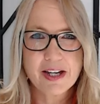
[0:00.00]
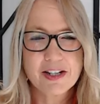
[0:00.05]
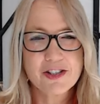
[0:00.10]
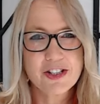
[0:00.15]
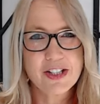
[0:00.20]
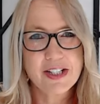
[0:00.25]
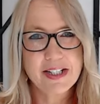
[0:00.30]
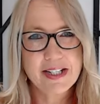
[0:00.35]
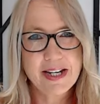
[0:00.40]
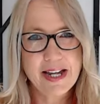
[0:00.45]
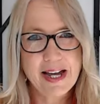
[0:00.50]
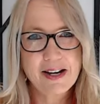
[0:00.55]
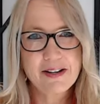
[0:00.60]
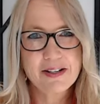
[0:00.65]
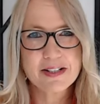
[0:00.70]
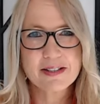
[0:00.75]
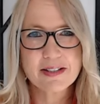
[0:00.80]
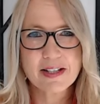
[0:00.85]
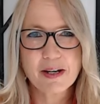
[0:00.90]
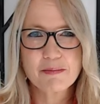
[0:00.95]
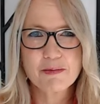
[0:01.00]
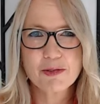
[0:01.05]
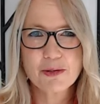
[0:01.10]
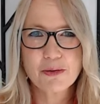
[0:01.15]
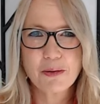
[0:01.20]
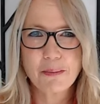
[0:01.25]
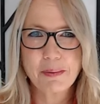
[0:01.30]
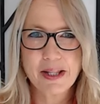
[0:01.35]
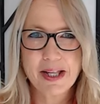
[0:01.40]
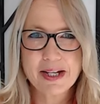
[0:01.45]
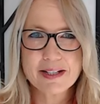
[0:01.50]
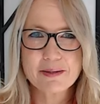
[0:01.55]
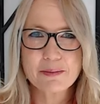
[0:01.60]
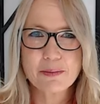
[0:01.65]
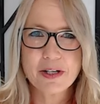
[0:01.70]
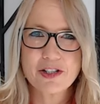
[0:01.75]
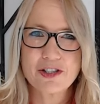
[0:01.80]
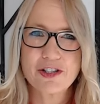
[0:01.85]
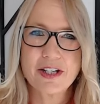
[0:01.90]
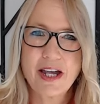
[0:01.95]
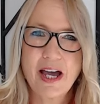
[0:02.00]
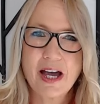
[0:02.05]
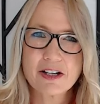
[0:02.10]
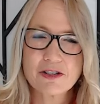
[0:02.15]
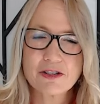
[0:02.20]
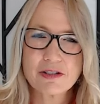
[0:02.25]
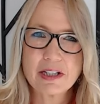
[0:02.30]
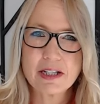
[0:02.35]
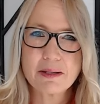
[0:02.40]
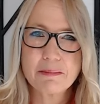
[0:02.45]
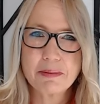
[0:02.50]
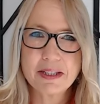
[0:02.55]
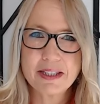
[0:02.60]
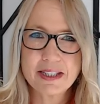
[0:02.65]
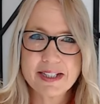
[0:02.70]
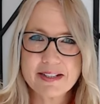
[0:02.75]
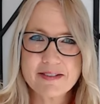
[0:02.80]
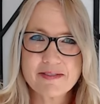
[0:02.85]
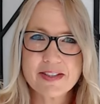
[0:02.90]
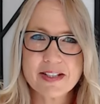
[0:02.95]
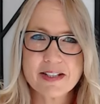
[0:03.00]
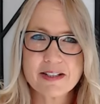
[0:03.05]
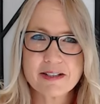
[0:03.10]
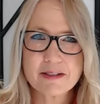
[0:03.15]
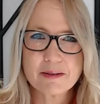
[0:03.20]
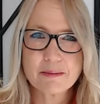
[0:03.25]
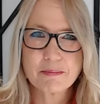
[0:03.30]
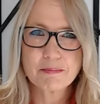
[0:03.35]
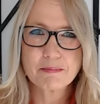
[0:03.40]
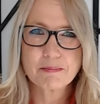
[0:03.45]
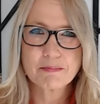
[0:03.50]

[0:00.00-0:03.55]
and she now has come to a place where she actually believes it.